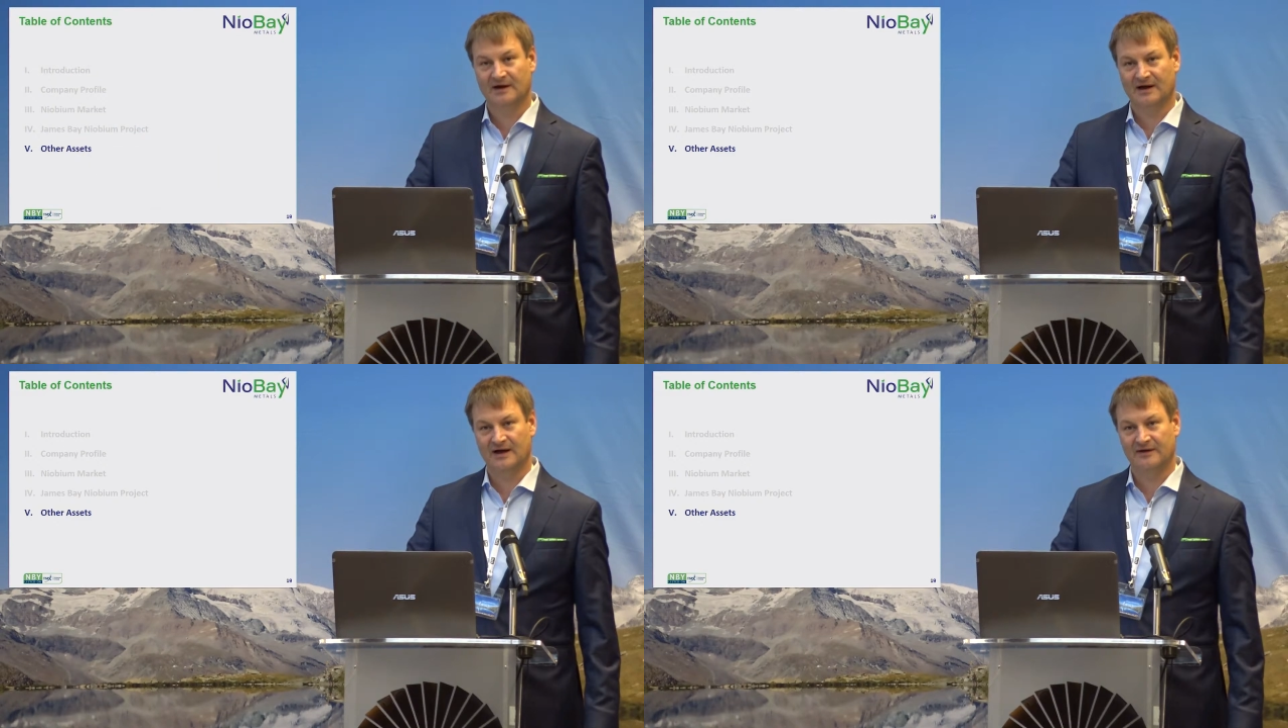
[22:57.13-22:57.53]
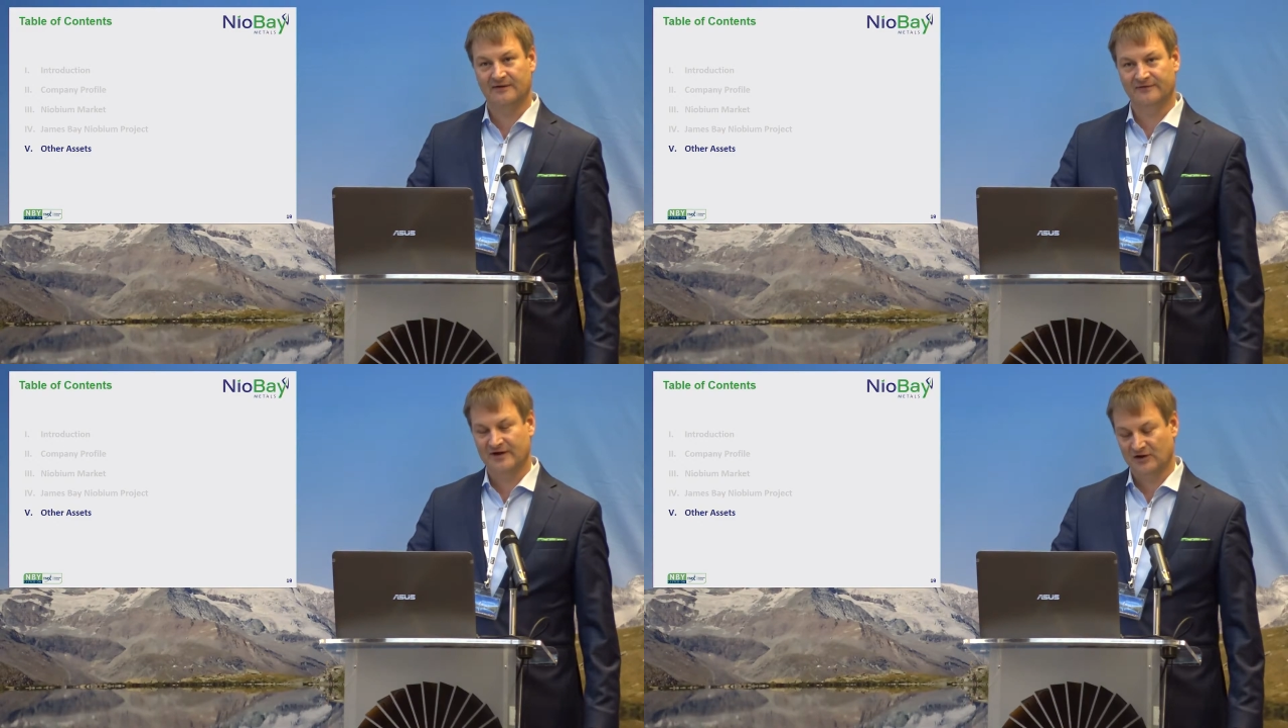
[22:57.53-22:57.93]
high
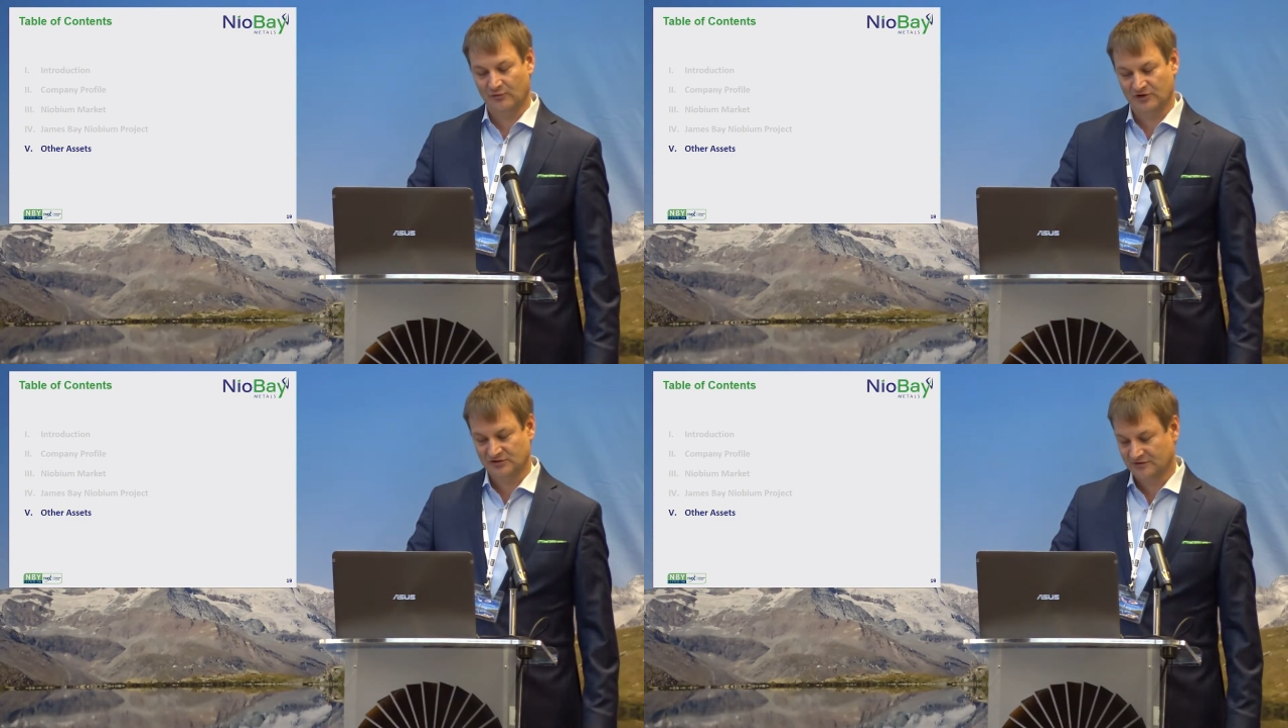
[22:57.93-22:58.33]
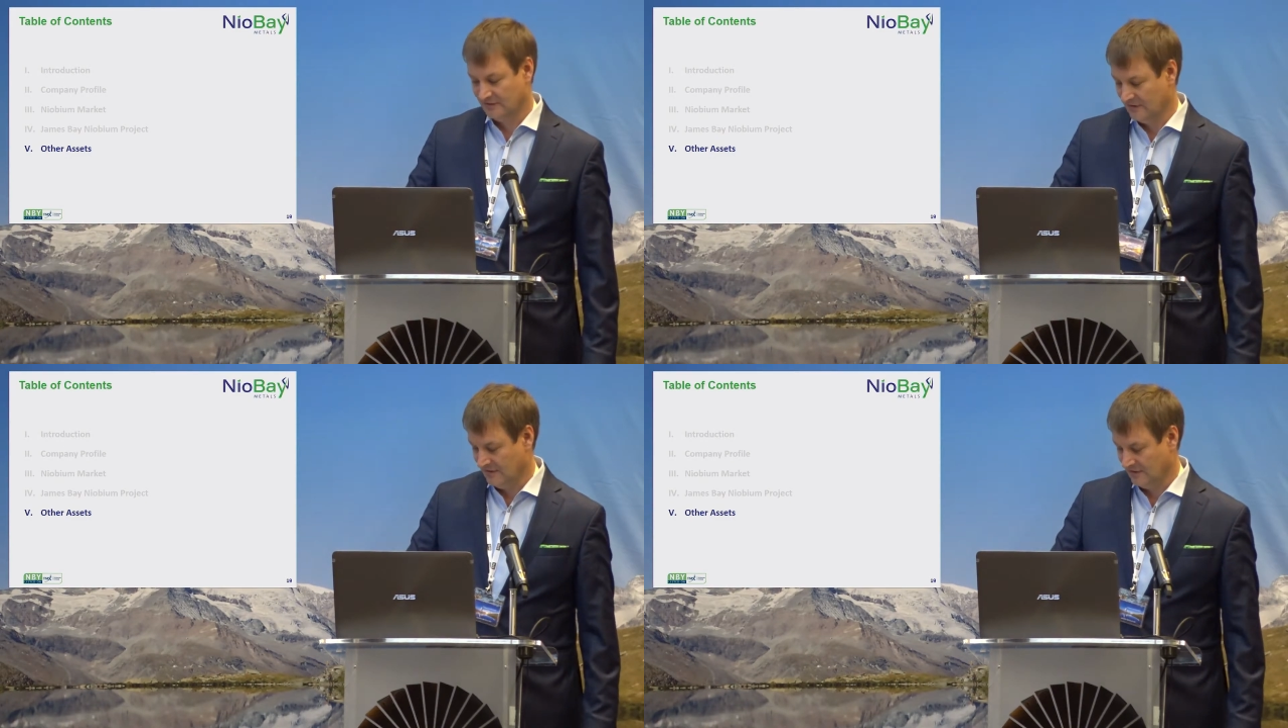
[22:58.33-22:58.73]
valuation
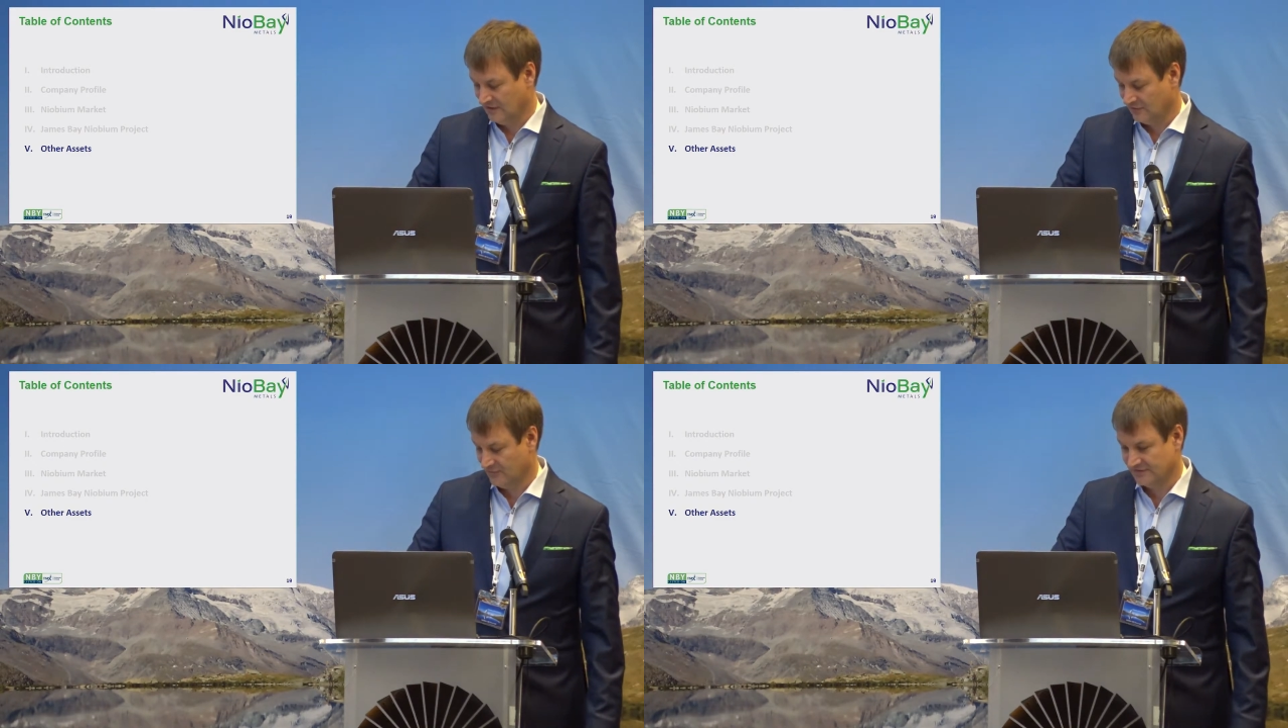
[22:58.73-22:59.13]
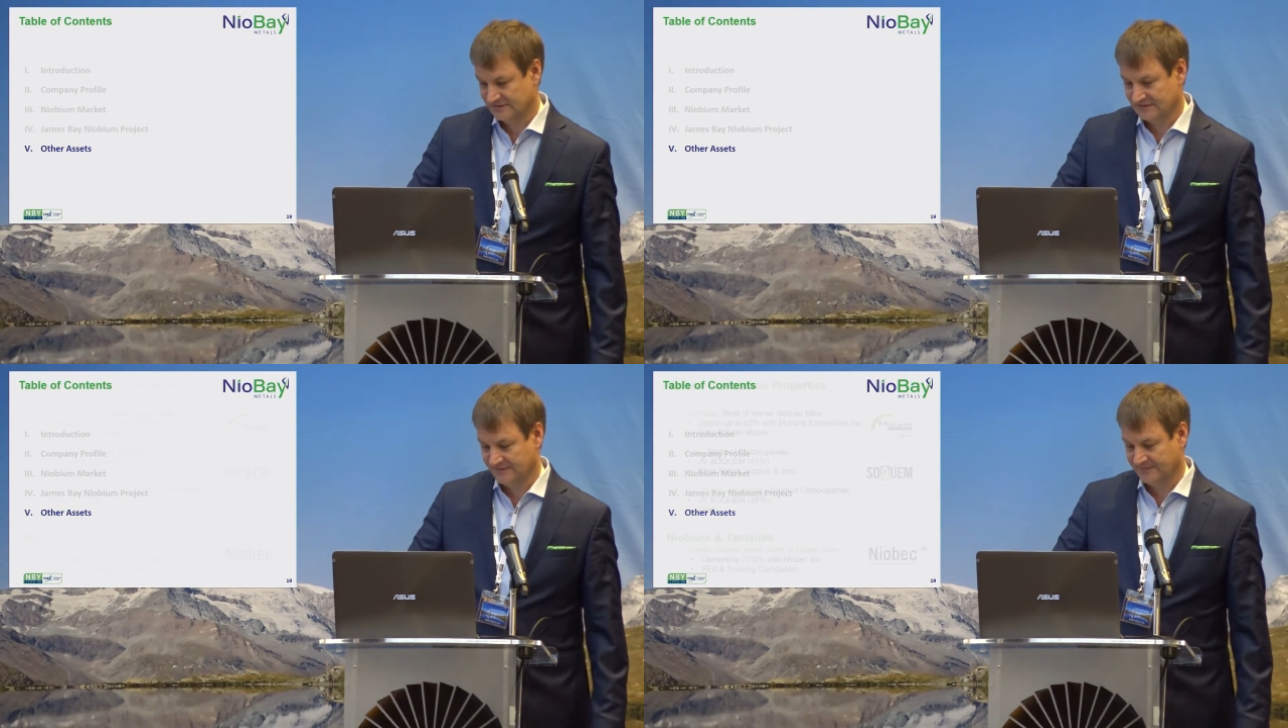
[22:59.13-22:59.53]
increased.